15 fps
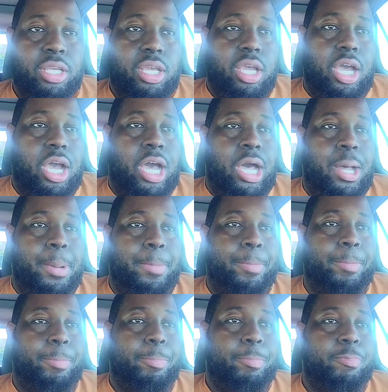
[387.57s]

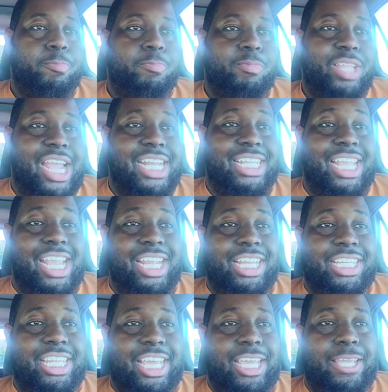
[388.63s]
at the end of the
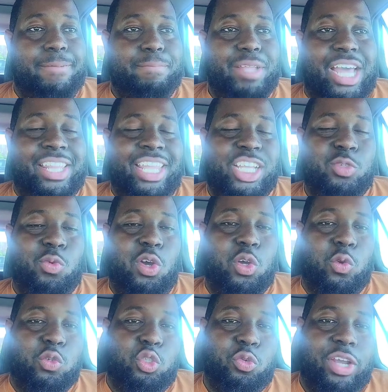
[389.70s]
day, I think it's one of
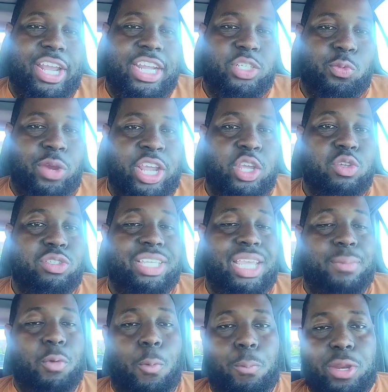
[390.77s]
those trades where you see
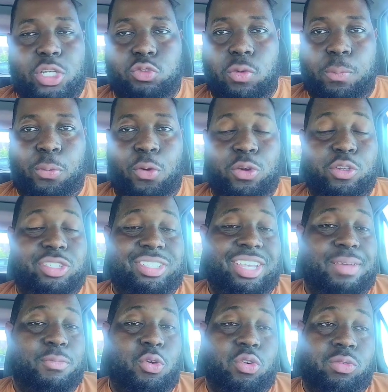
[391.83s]
him on Bleacher Report. You see
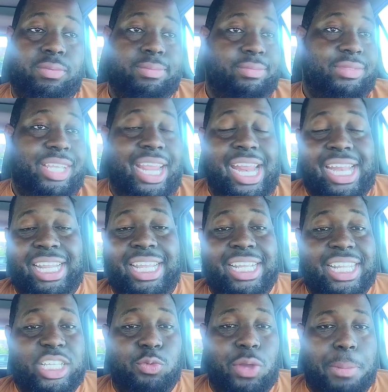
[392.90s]
him on any of
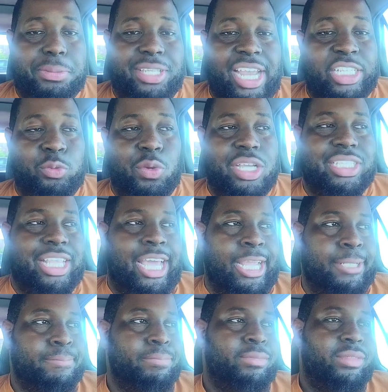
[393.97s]
these websites where it's
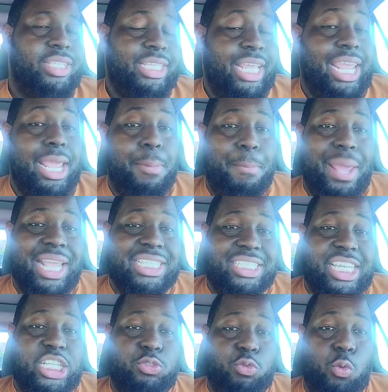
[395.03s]
like, yeah, it makes
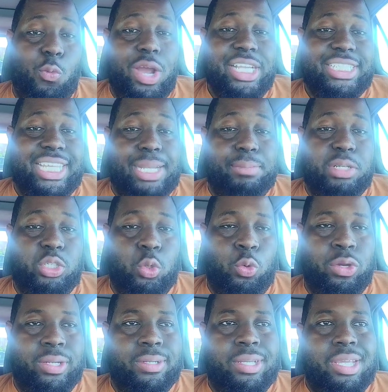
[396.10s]
sense for one team to do
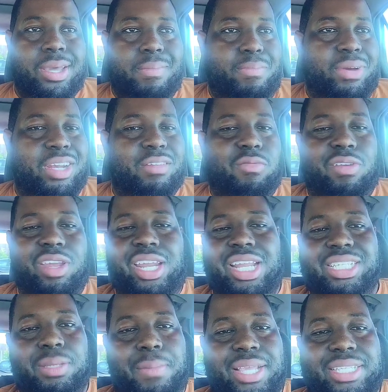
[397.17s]
it, but it really
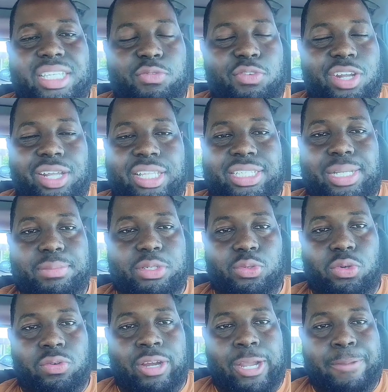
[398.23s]
doesn't make sense for the other team to do
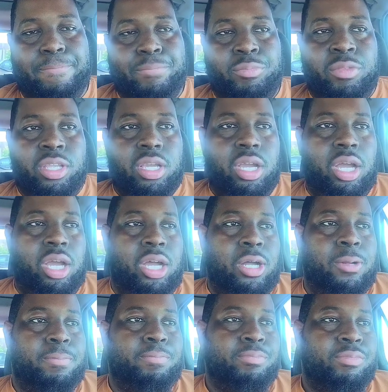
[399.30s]
it, right?